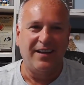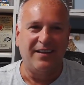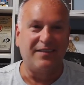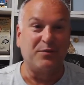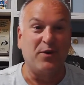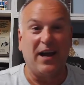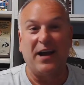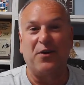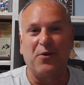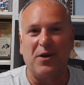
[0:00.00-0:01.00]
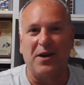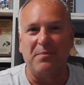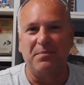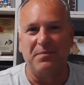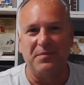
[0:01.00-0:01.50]
this is the way I grew
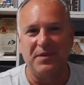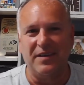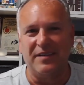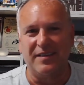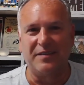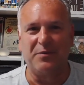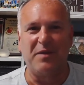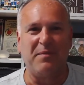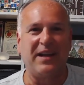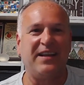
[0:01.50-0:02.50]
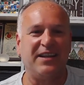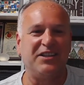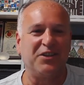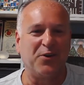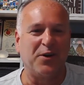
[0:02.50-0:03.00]
up. Is this the way my
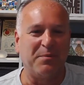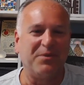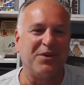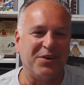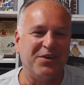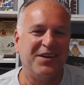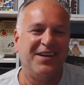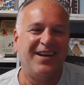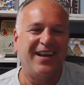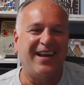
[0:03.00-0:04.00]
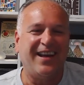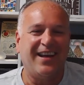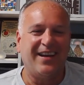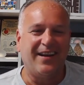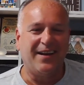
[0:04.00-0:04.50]
kids should grow up too?
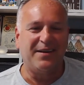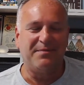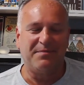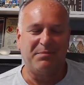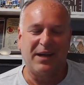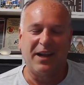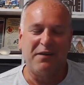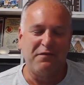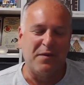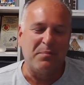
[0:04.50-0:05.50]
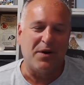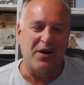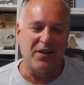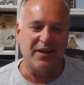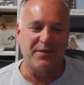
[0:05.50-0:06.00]
And, but I love
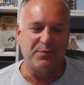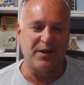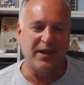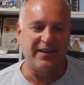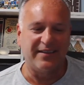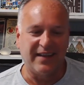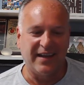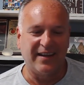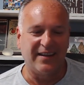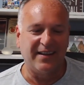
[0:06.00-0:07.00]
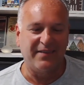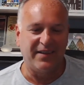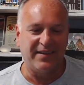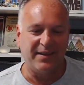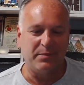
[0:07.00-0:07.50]
football. And when I decided to leave the
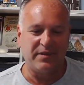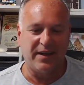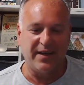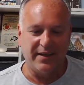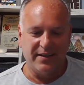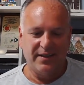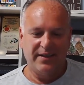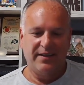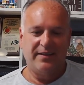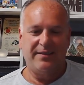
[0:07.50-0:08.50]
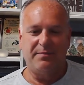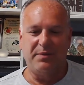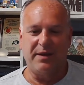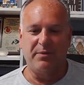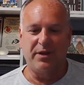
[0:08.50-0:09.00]
team side to
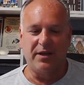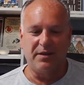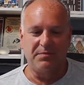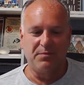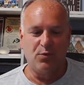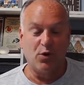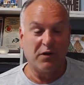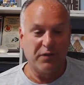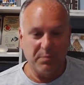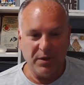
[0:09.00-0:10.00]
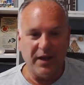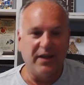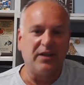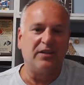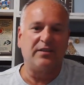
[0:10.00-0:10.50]
be able to work for
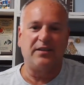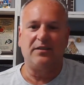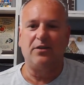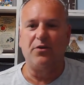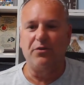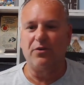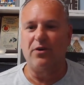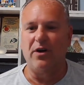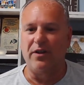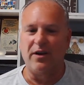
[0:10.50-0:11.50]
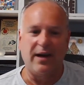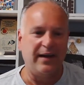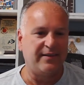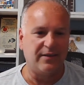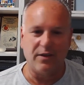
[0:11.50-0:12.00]
players and go through all their
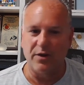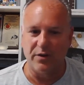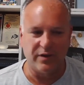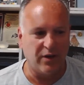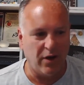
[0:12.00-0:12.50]
highs and lows and